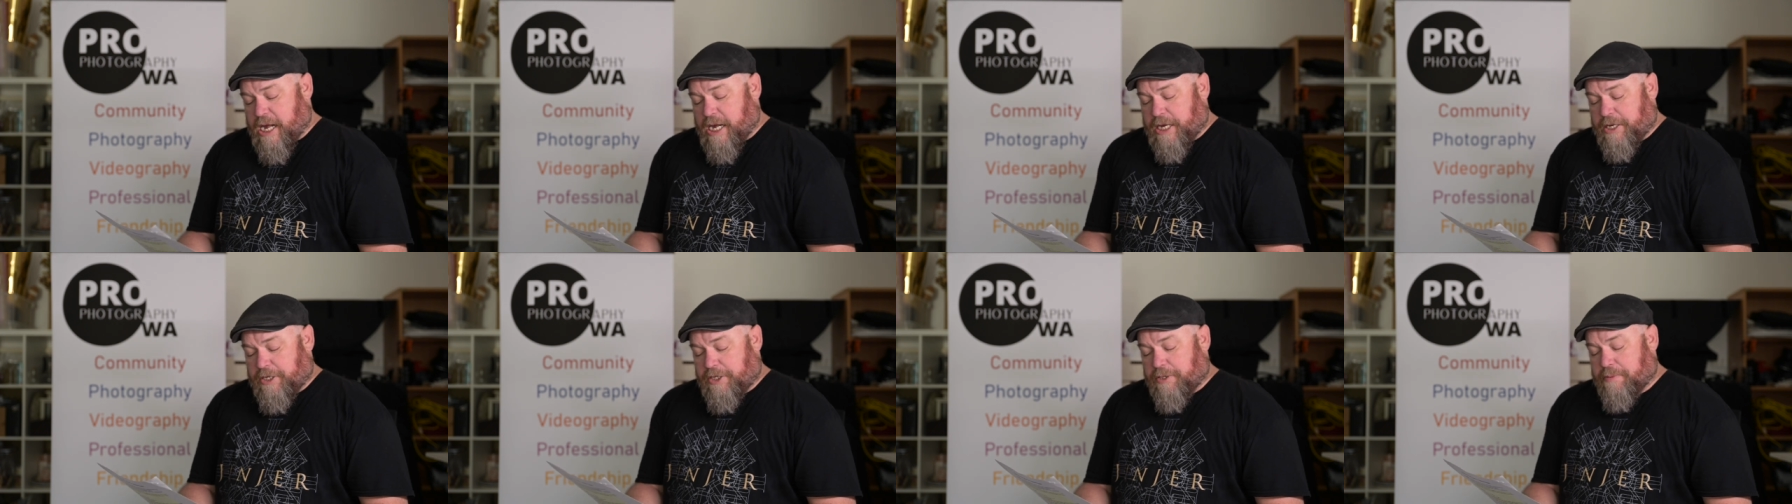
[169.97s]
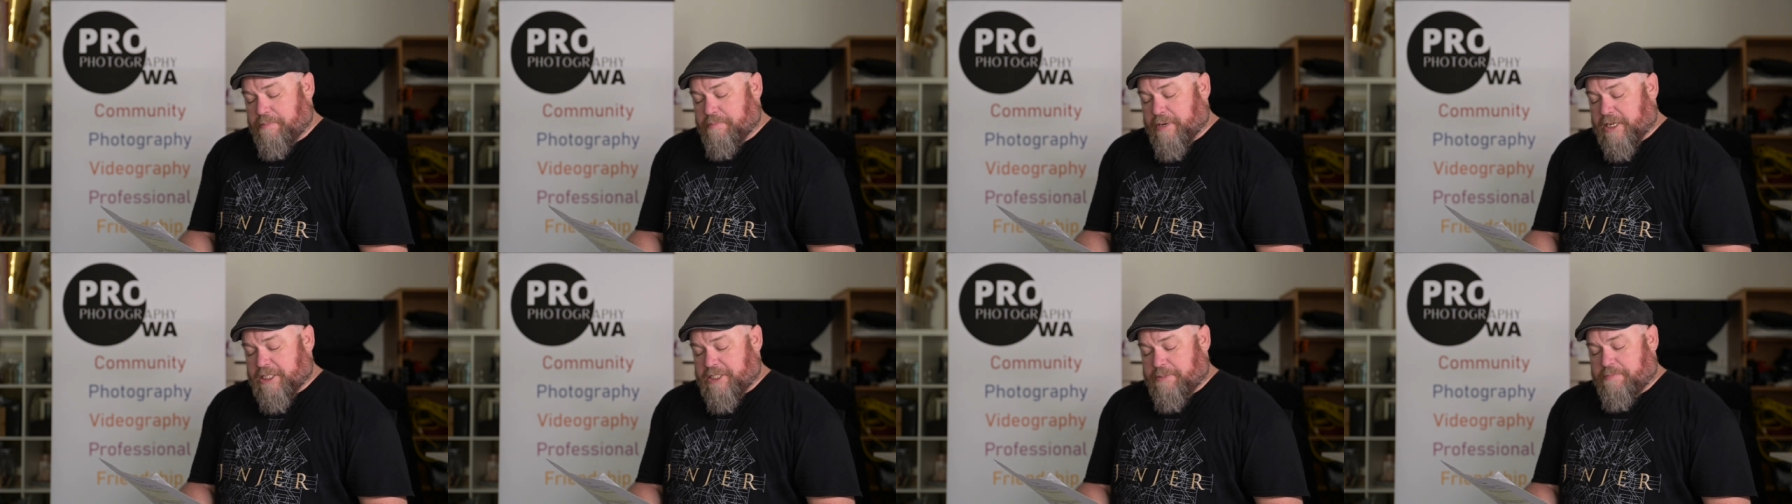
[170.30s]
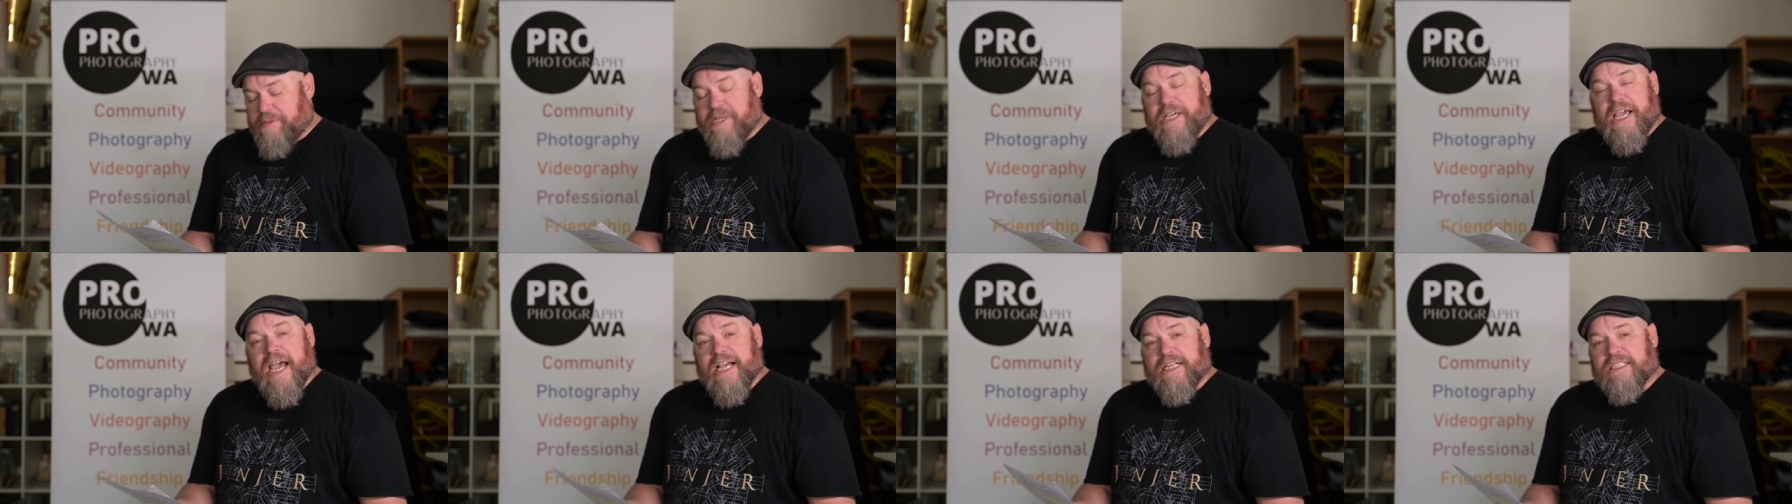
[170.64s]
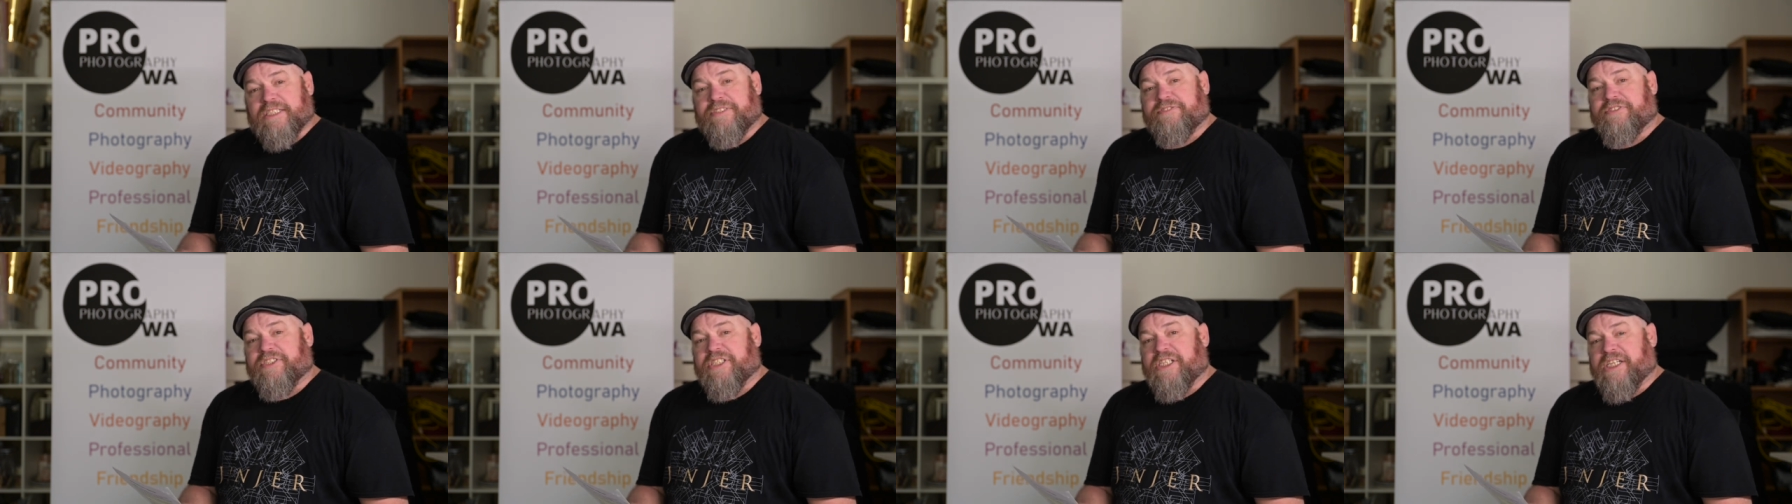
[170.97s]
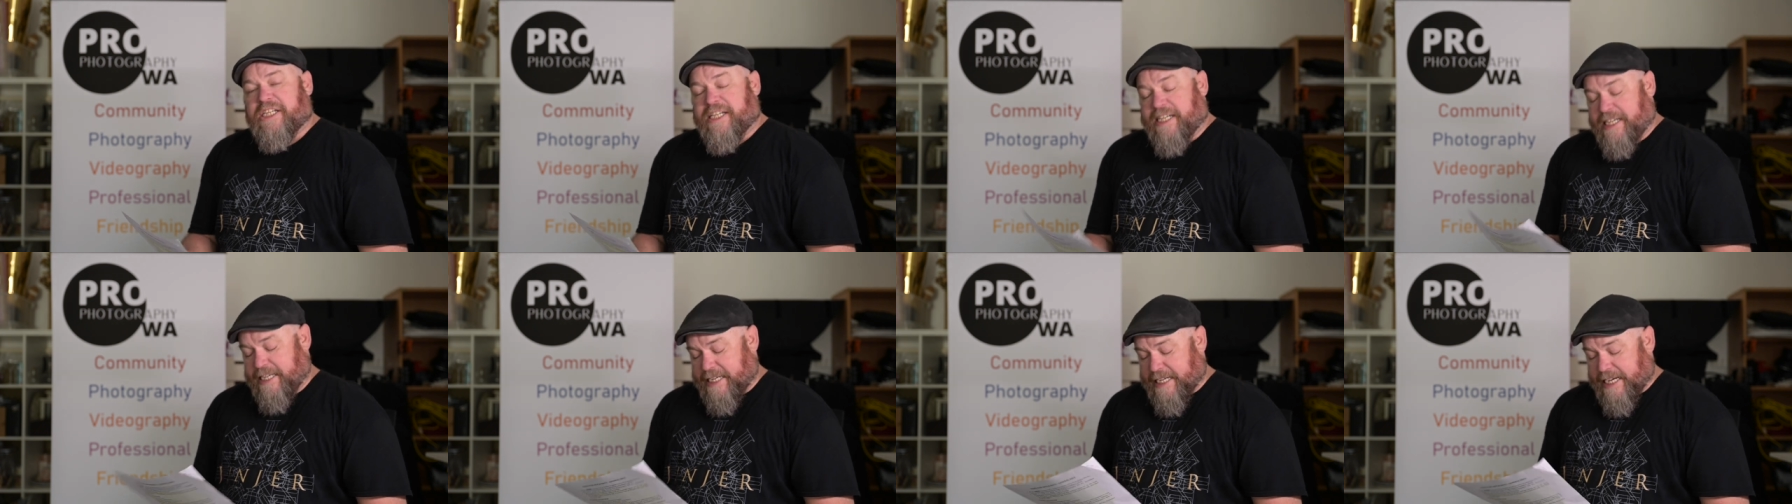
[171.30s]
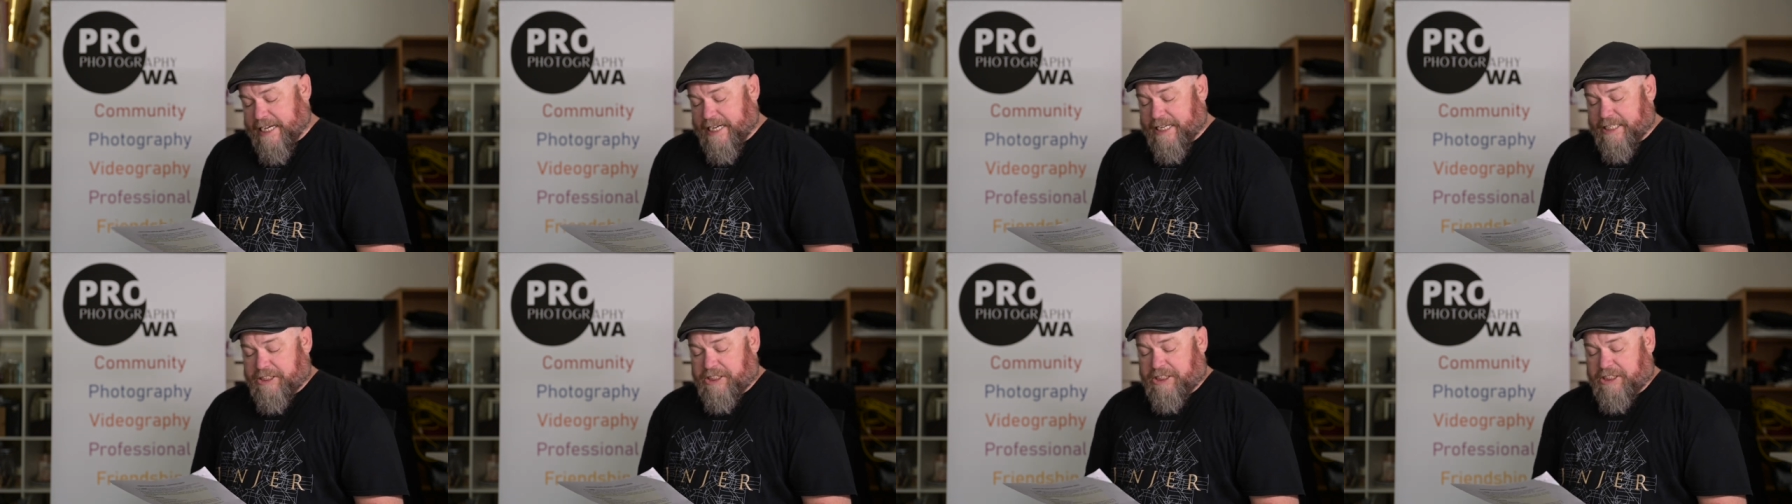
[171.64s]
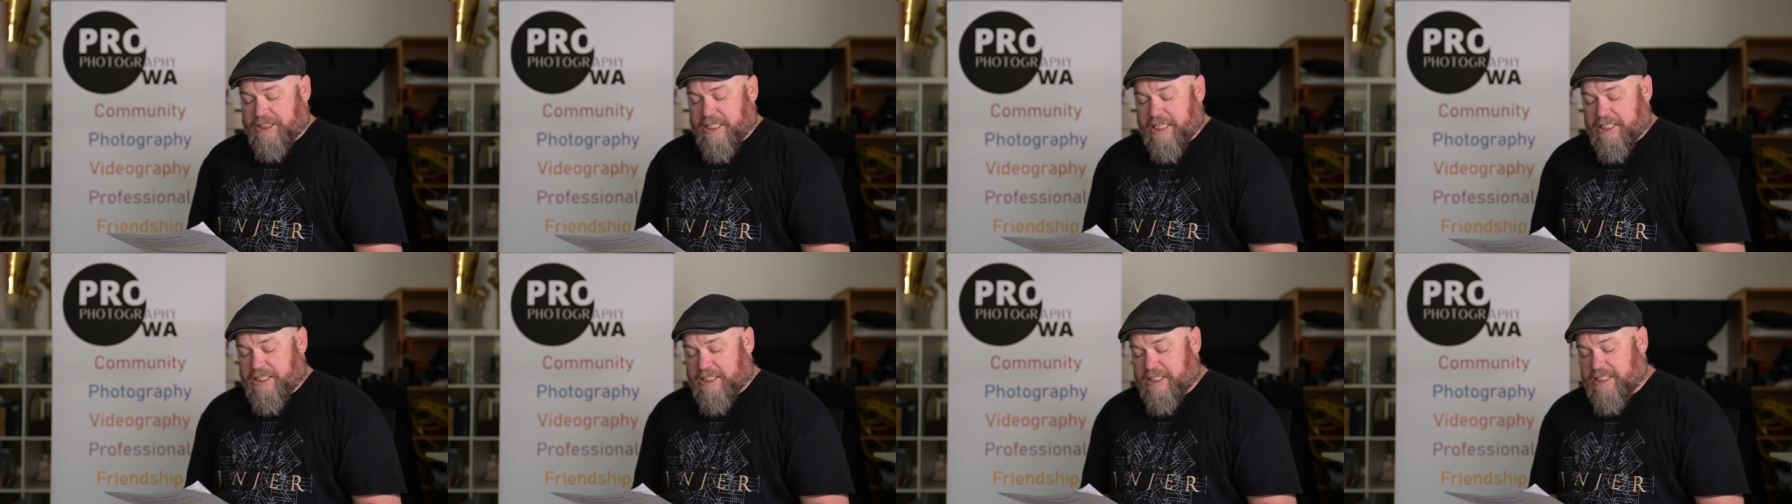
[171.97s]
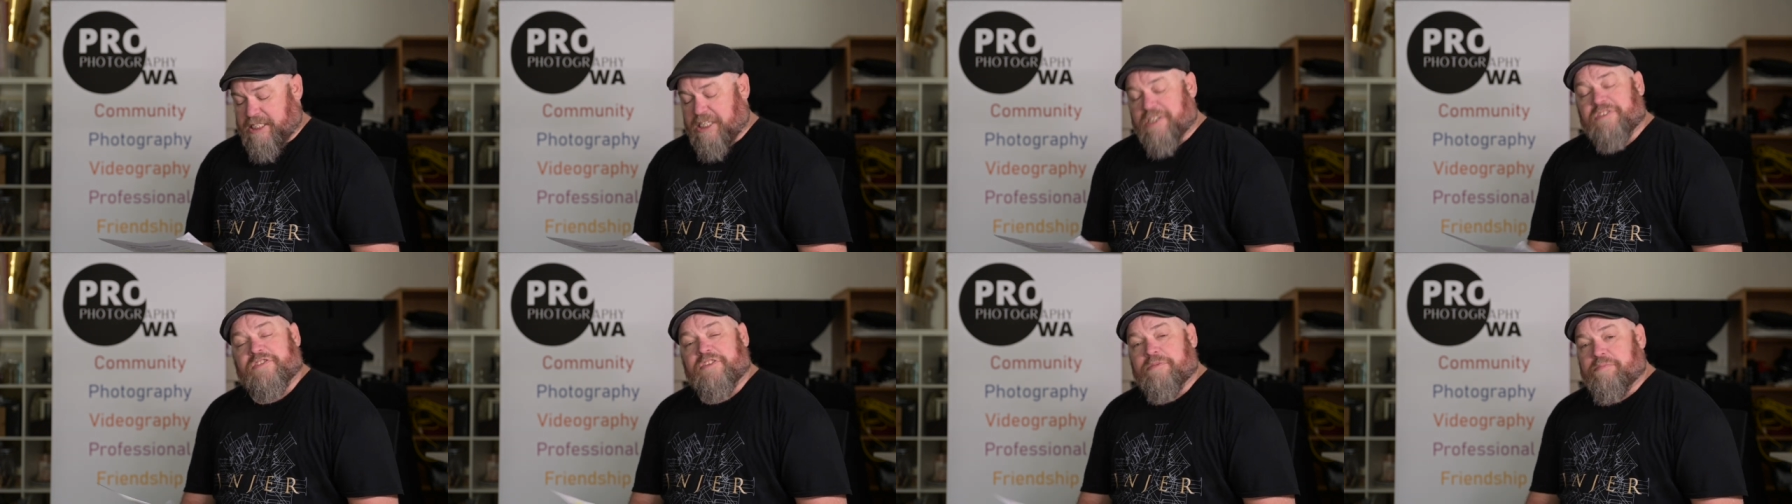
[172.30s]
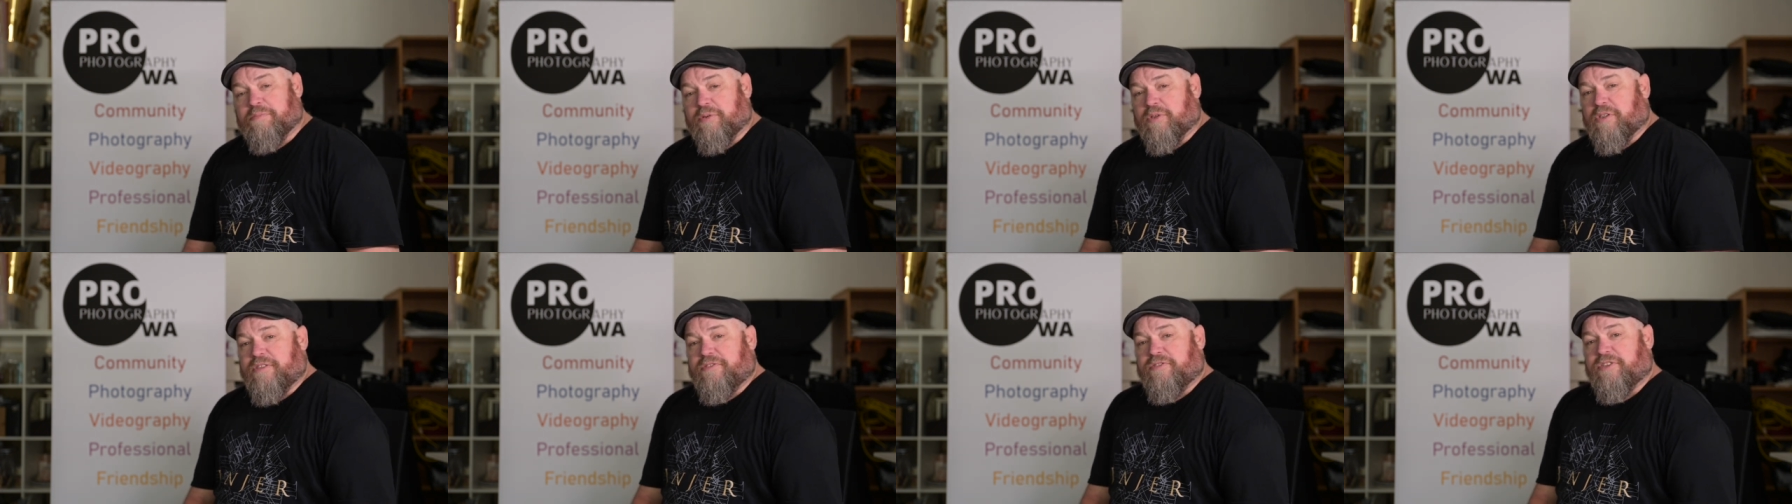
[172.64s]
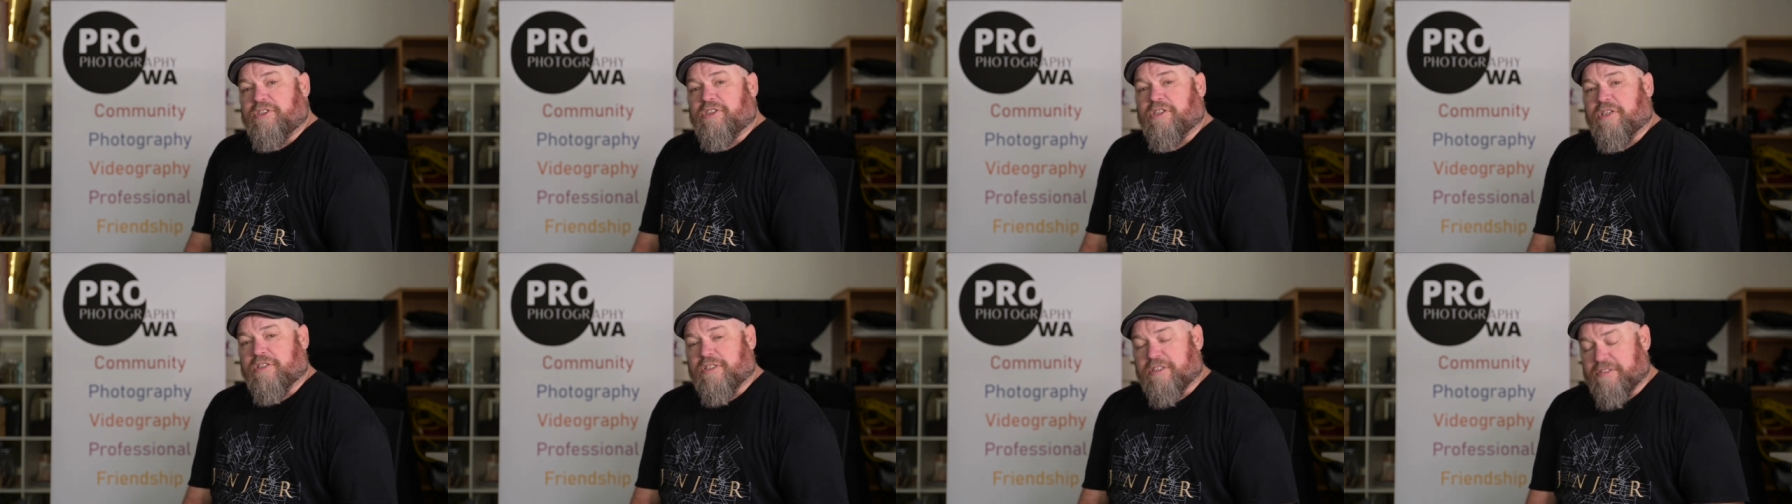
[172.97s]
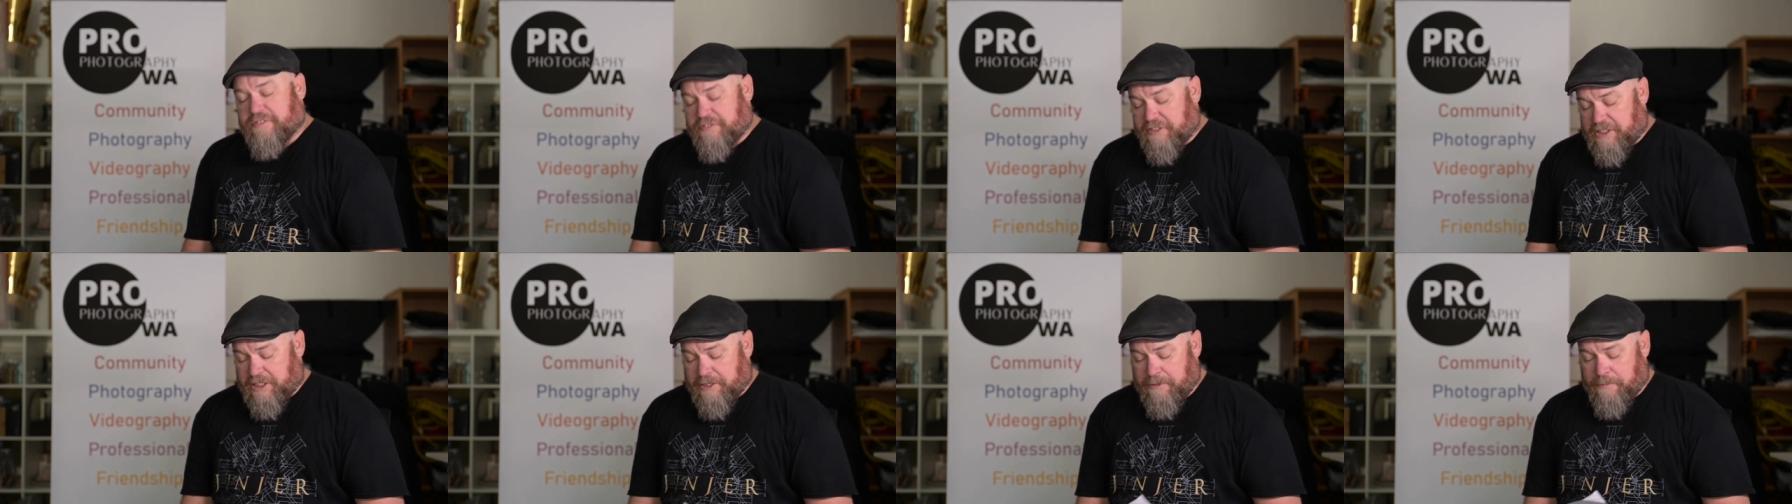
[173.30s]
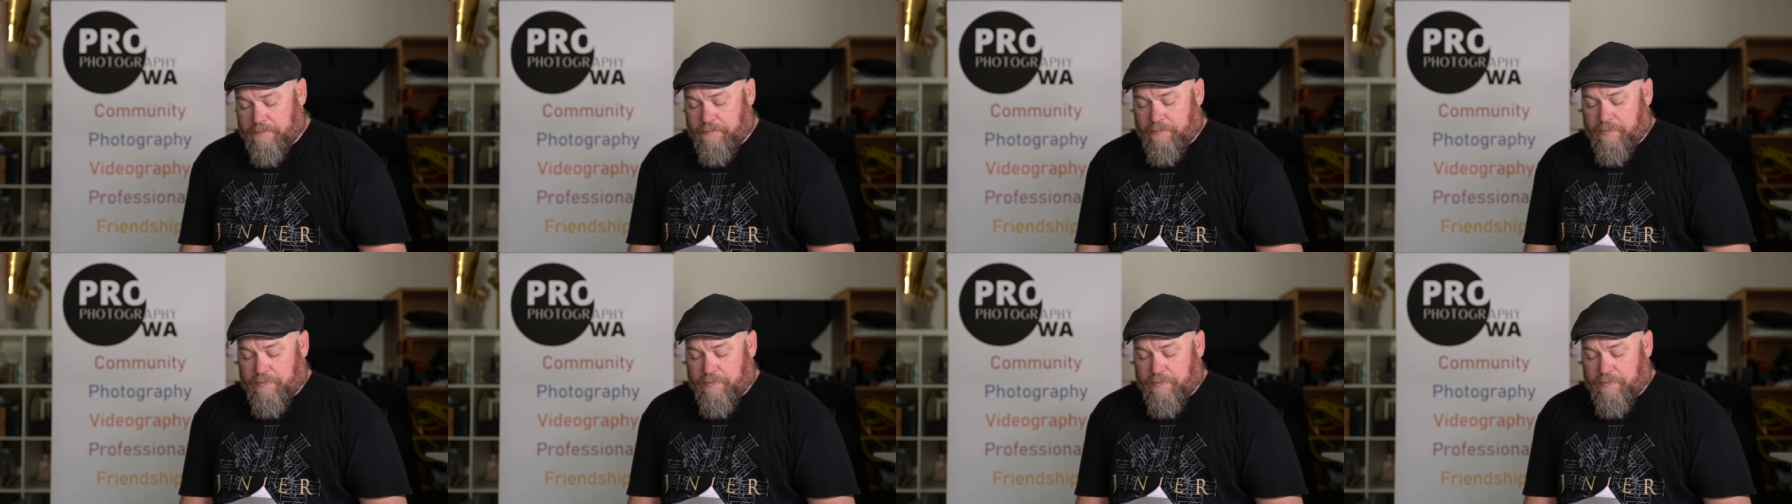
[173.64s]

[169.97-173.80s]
You must be actively engaged as a self-employed photographer,